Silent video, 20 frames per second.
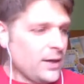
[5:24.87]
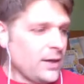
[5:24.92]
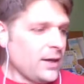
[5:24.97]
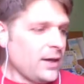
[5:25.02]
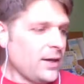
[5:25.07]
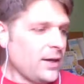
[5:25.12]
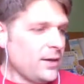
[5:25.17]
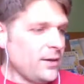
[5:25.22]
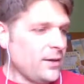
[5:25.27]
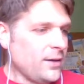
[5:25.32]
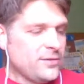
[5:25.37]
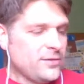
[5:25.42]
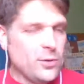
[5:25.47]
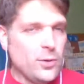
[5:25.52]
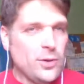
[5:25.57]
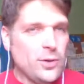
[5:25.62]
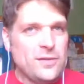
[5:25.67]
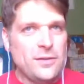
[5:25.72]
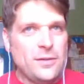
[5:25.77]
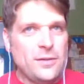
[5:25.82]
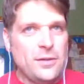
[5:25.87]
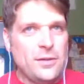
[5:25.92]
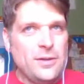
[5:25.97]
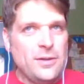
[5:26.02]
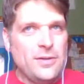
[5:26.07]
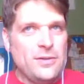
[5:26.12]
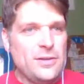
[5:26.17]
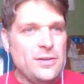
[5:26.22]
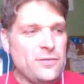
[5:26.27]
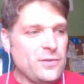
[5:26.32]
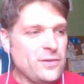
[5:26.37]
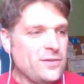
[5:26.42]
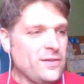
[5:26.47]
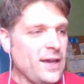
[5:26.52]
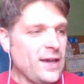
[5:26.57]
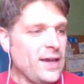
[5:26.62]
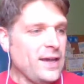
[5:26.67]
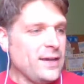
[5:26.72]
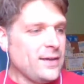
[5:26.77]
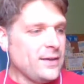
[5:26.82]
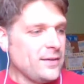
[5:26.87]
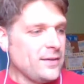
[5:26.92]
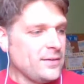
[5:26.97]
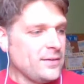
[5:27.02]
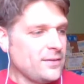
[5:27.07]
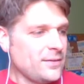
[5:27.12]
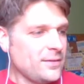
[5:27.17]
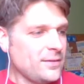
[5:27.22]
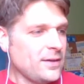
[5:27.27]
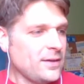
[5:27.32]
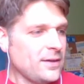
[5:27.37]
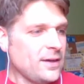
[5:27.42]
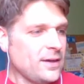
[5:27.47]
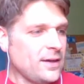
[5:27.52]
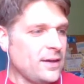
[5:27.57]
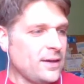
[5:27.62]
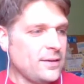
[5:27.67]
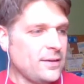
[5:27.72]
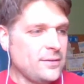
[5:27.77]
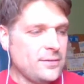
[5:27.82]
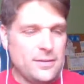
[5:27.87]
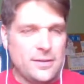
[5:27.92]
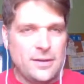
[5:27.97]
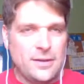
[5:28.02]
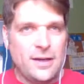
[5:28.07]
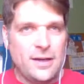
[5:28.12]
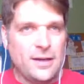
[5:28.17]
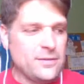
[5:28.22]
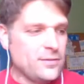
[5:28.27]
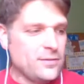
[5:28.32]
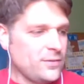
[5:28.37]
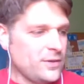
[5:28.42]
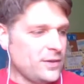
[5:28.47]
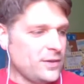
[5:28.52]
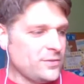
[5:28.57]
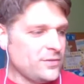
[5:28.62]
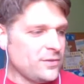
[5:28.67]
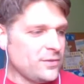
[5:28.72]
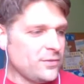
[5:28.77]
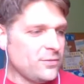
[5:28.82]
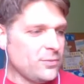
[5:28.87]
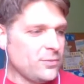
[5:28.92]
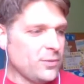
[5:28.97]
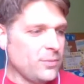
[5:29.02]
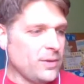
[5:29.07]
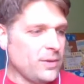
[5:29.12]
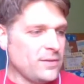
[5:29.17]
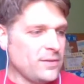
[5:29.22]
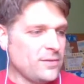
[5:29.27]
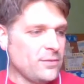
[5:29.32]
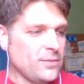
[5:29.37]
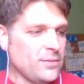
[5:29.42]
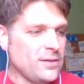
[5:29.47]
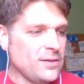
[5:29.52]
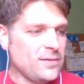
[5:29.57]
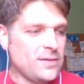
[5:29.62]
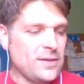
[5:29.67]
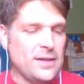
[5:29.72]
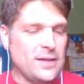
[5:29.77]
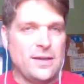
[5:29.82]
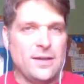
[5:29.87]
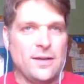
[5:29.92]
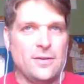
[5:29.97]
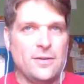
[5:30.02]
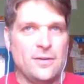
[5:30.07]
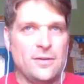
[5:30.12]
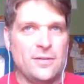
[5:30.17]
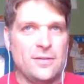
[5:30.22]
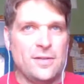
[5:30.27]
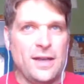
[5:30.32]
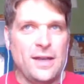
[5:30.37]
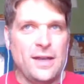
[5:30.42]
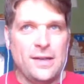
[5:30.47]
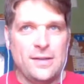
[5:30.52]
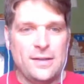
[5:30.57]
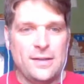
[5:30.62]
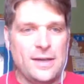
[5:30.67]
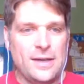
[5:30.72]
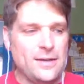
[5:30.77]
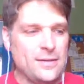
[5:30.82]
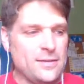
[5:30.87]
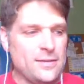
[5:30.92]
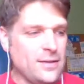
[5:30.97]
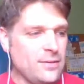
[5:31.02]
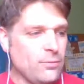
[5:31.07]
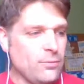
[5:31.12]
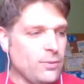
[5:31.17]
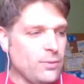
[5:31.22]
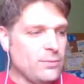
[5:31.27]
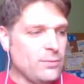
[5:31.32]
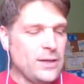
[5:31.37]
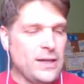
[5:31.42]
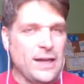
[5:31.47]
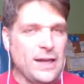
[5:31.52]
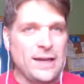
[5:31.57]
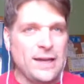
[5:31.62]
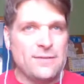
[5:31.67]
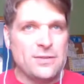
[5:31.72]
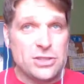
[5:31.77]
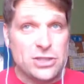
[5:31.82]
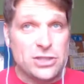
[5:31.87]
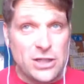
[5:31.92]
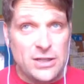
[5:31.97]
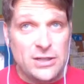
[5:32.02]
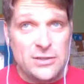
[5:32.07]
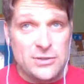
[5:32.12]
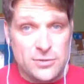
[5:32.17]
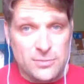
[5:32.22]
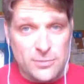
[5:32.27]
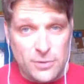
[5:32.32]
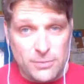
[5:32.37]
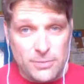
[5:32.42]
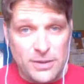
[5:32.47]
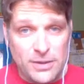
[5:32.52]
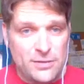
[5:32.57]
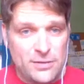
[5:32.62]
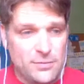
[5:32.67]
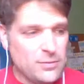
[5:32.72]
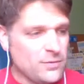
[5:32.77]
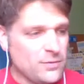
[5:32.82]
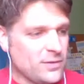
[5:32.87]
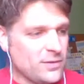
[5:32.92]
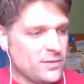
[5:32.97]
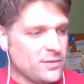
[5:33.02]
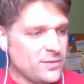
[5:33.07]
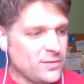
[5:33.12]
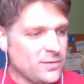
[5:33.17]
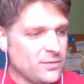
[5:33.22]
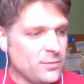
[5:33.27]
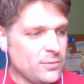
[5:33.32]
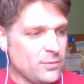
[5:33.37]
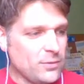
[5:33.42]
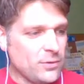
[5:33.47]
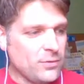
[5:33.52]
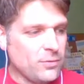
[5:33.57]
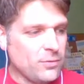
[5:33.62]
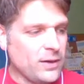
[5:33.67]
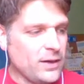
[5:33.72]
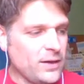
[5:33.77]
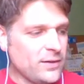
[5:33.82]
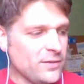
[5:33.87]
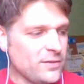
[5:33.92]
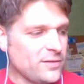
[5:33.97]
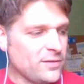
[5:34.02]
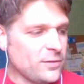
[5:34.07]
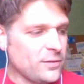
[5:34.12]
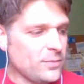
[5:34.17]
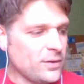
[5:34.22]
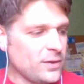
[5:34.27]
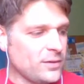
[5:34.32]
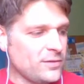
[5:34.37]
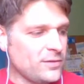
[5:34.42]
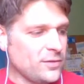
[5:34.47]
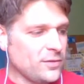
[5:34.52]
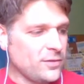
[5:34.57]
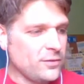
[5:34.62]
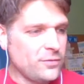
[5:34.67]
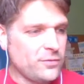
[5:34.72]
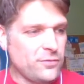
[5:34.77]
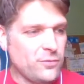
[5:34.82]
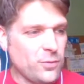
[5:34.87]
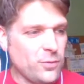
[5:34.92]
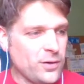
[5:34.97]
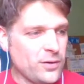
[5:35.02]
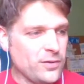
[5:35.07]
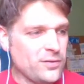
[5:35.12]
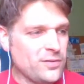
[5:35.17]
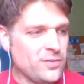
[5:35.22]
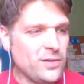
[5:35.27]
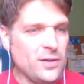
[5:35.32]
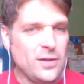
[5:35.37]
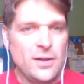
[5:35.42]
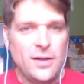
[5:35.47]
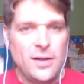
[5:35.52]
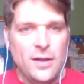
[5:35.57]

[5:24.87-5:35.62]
So it's a little bit of a different take on the conservation of momentum. It's a understanding that when we have a change in momentum of a system, it requires some exerted force.